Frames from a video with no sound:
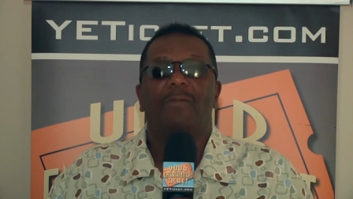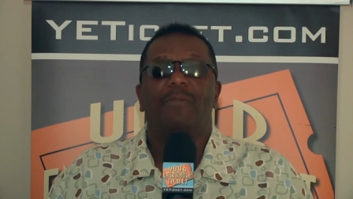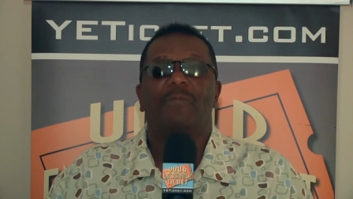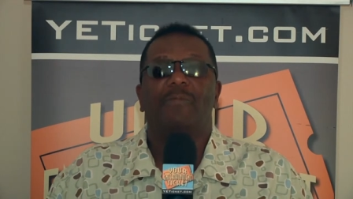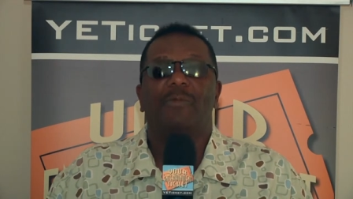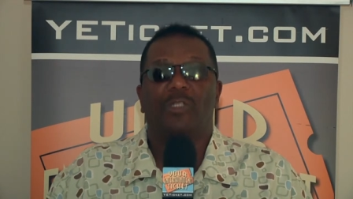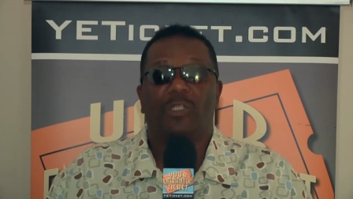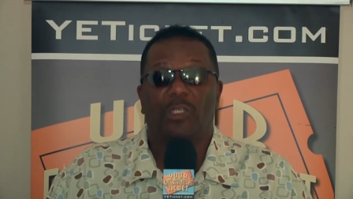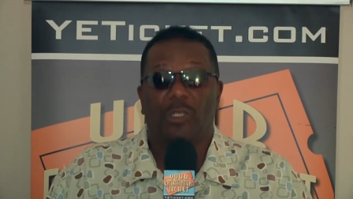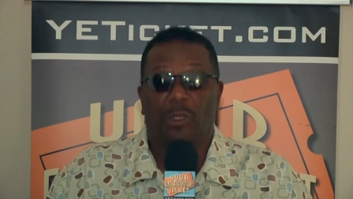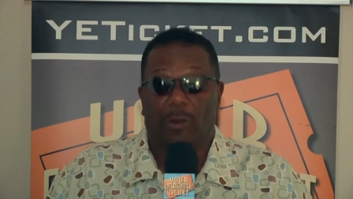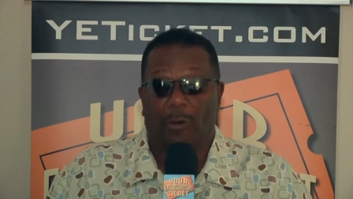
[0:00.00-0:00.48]

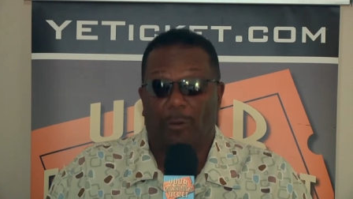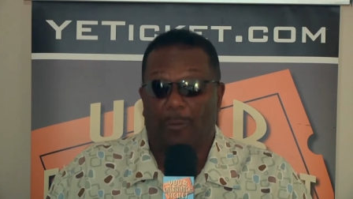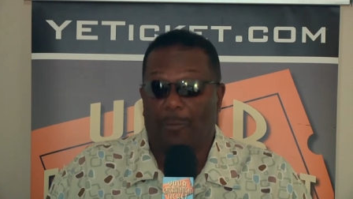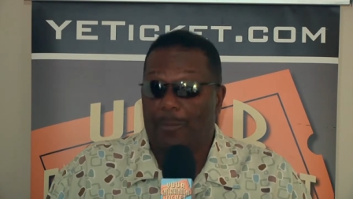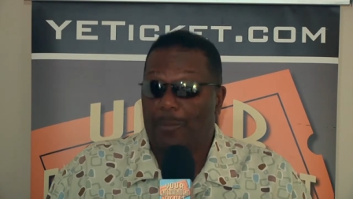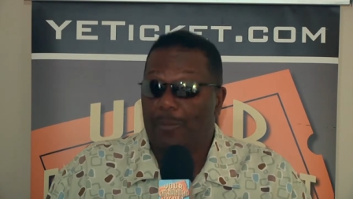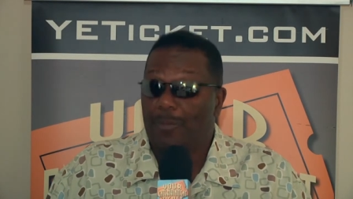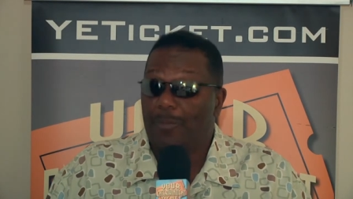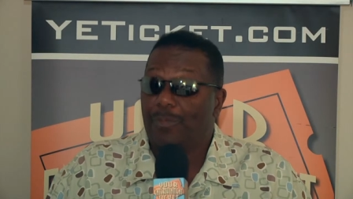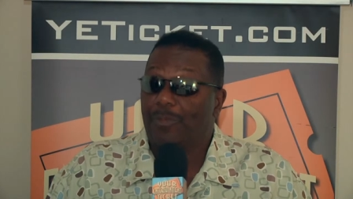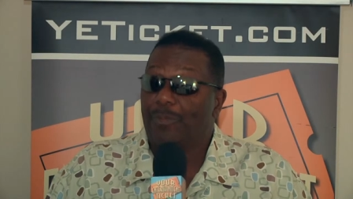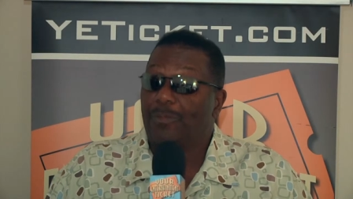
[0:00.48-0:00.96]
So
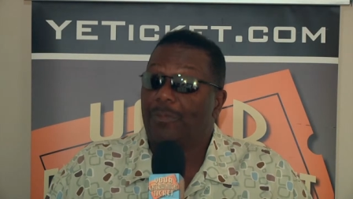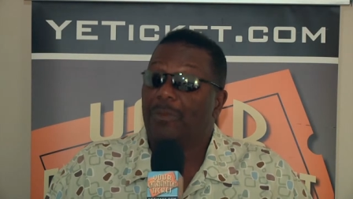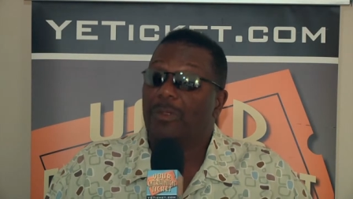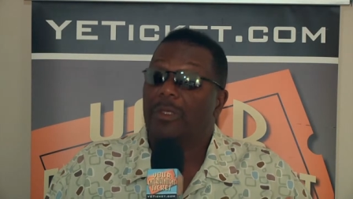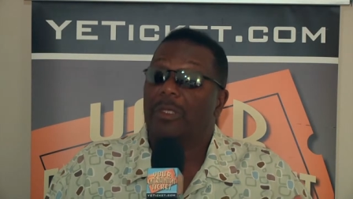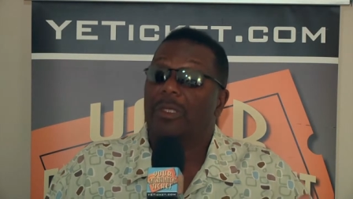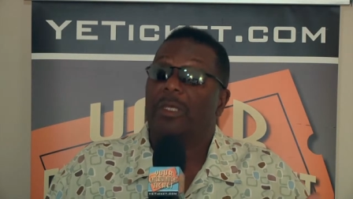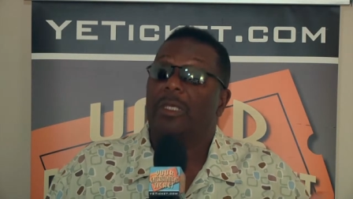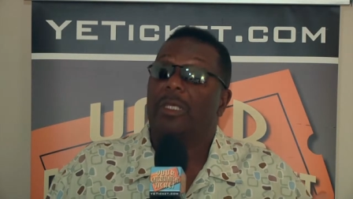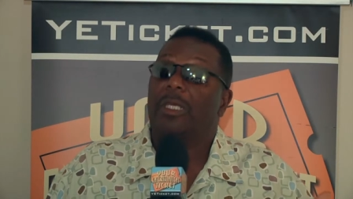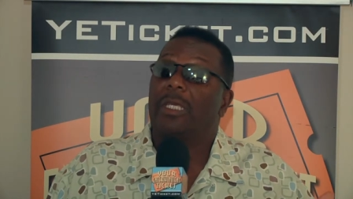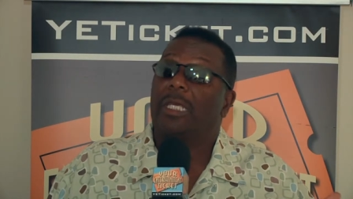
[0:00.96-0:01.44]

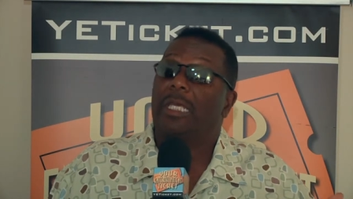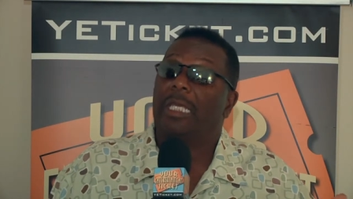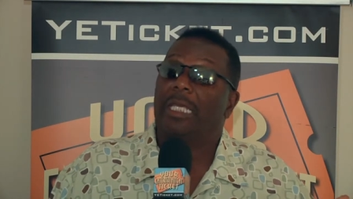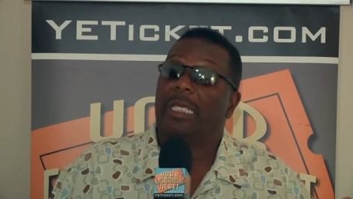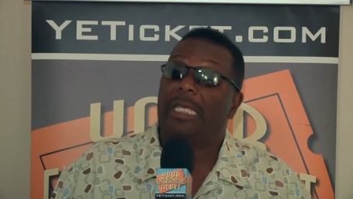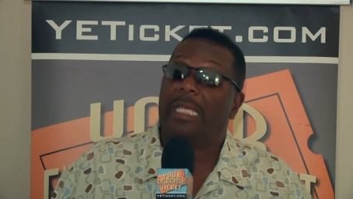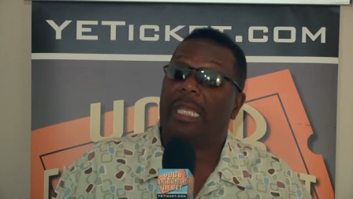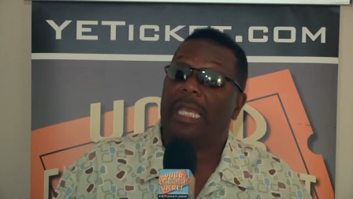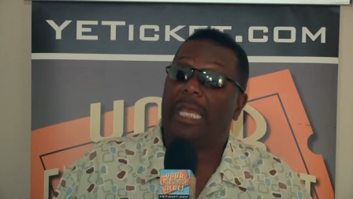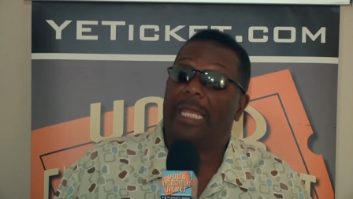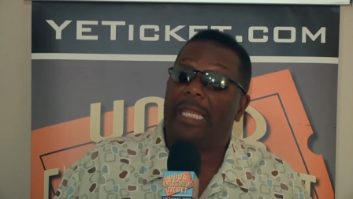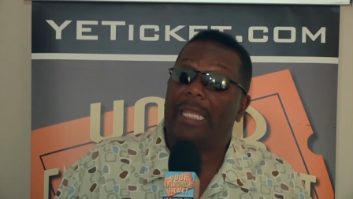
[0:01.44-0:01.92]
he
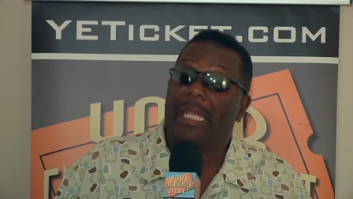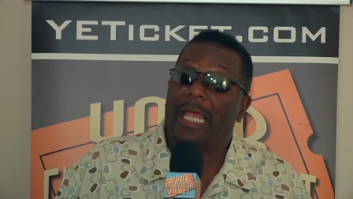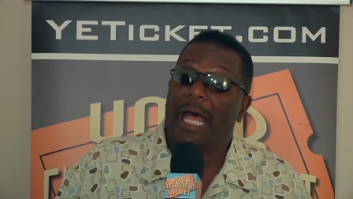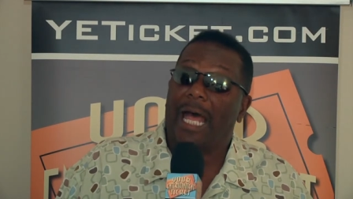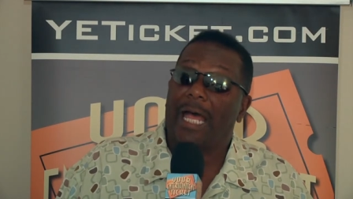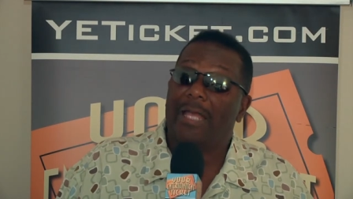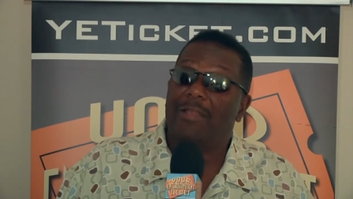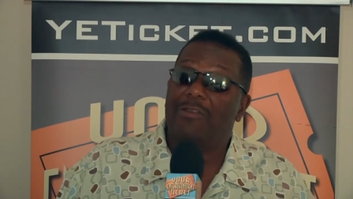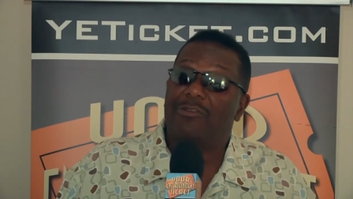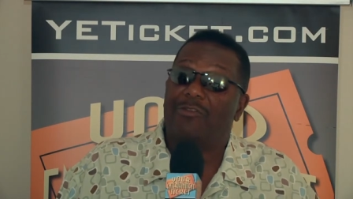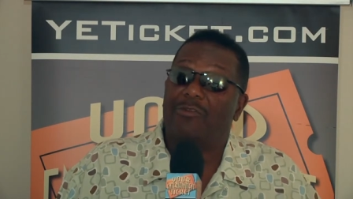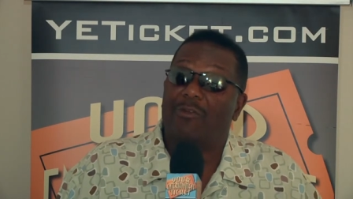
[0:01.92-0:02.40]

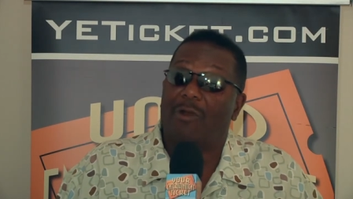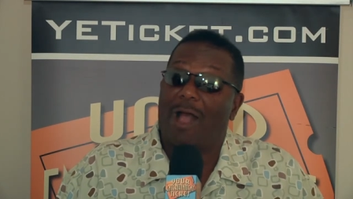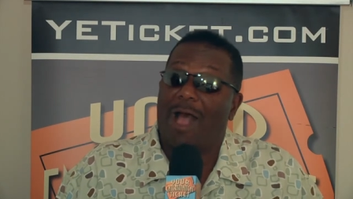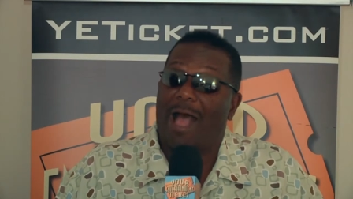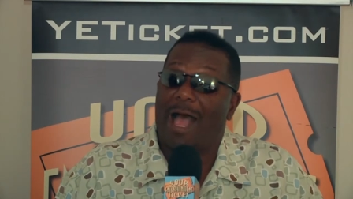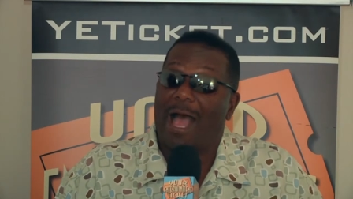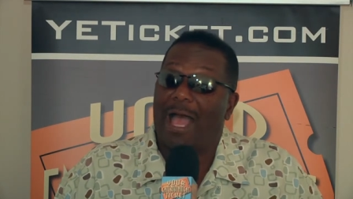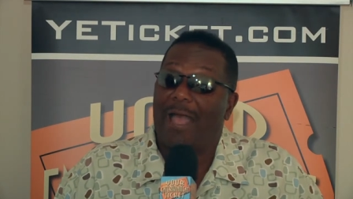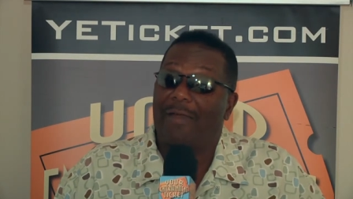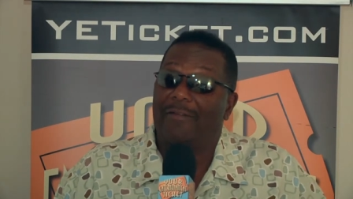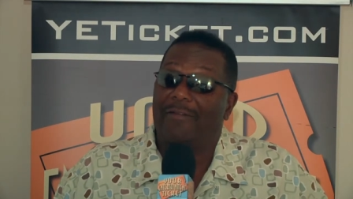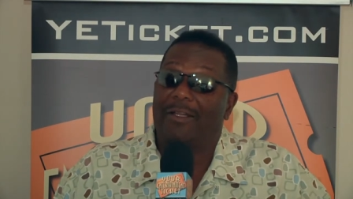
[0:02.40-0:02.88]
cannot
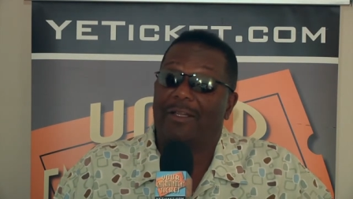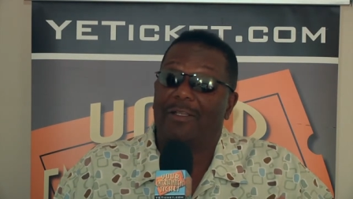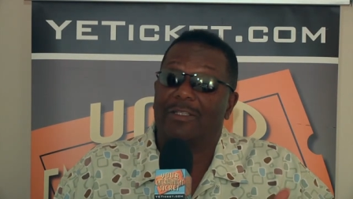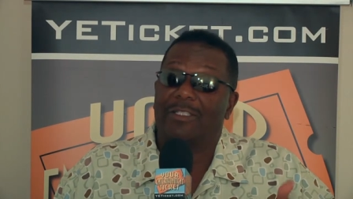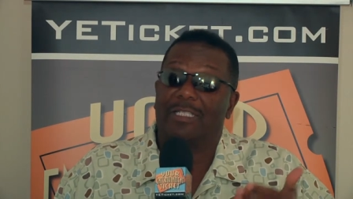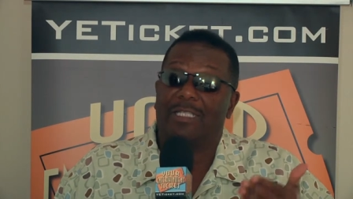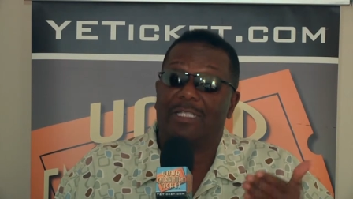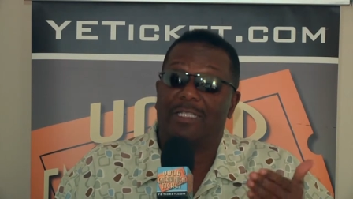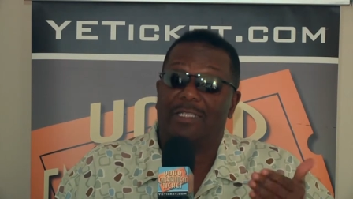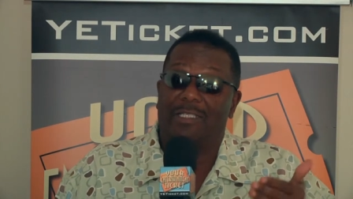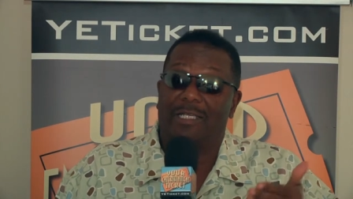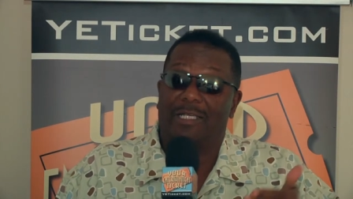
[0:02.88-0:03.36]
drive because
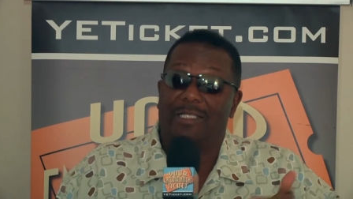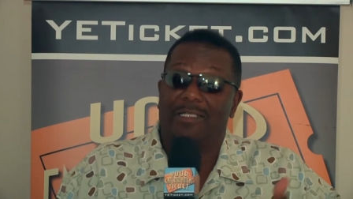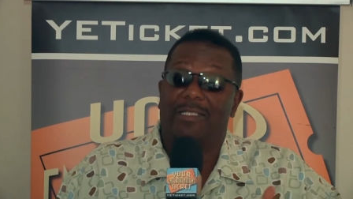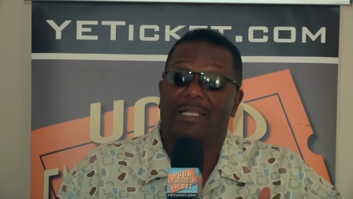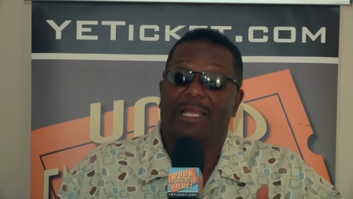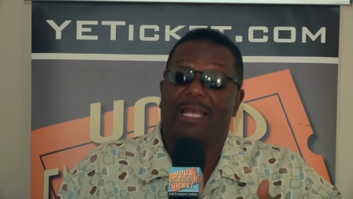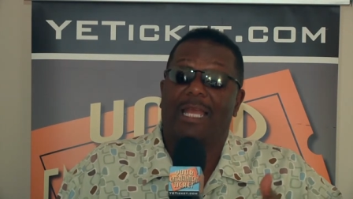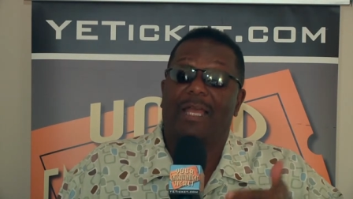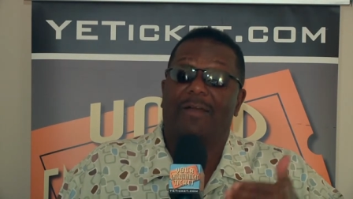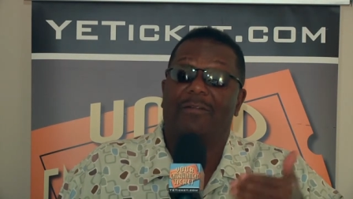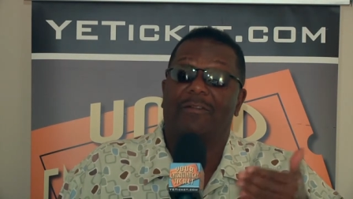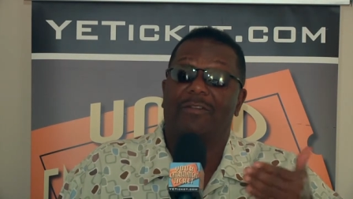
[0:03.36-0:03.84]
he does
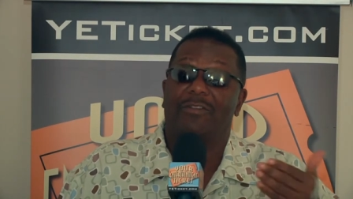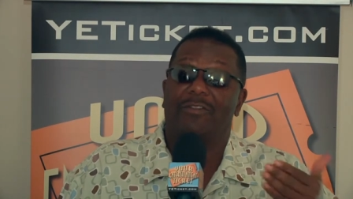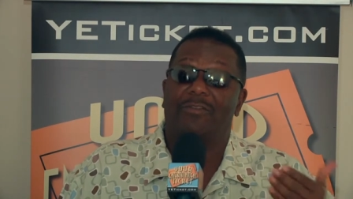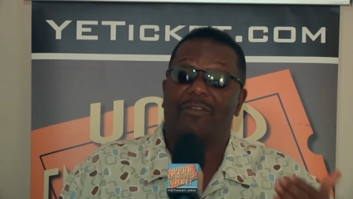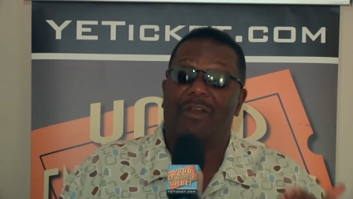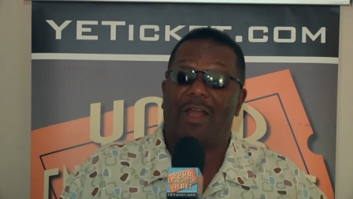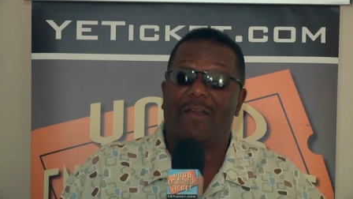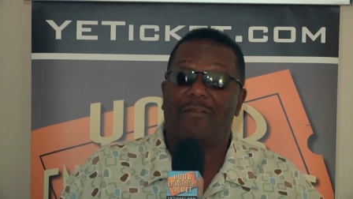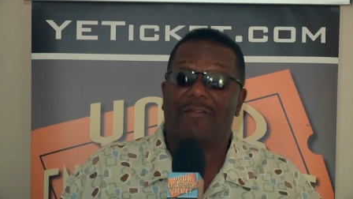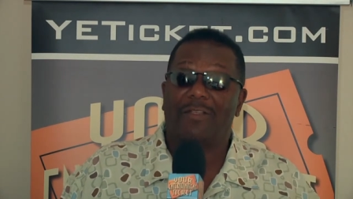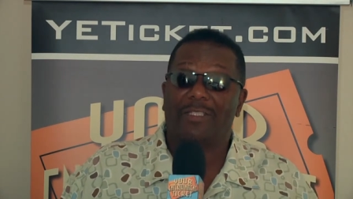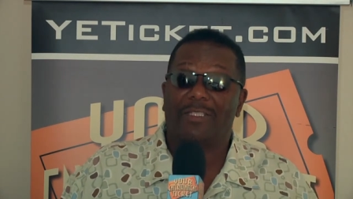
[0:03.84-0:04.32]
not have a
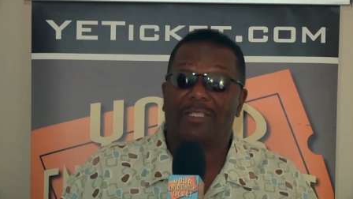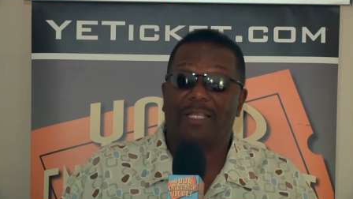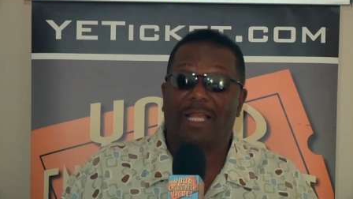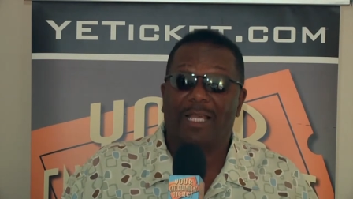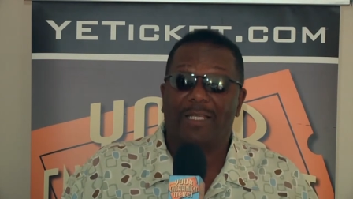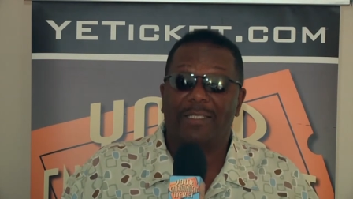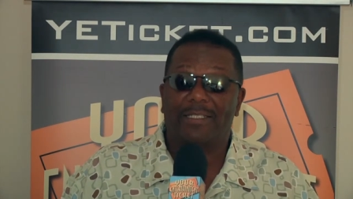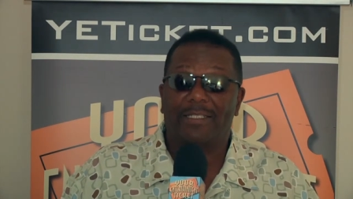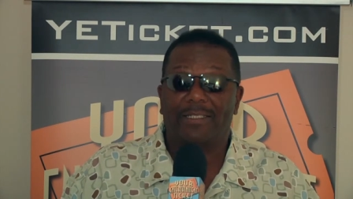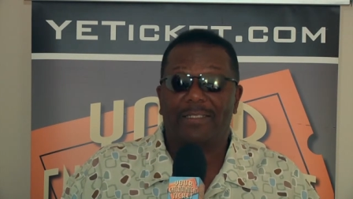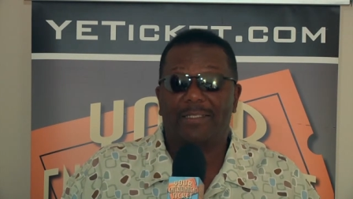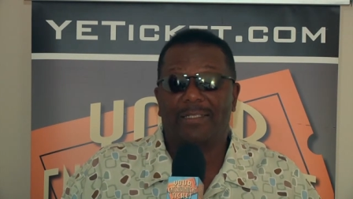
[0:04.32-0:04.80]
driver's
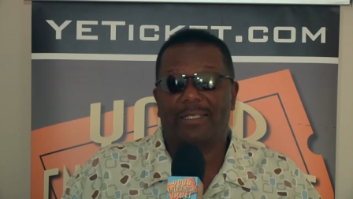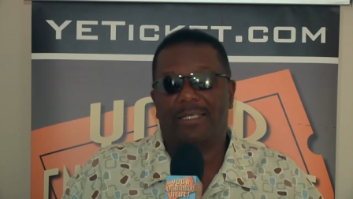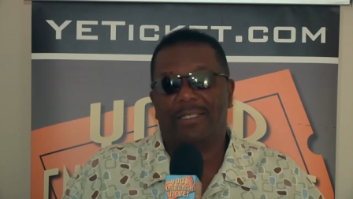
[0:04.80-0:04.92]
license,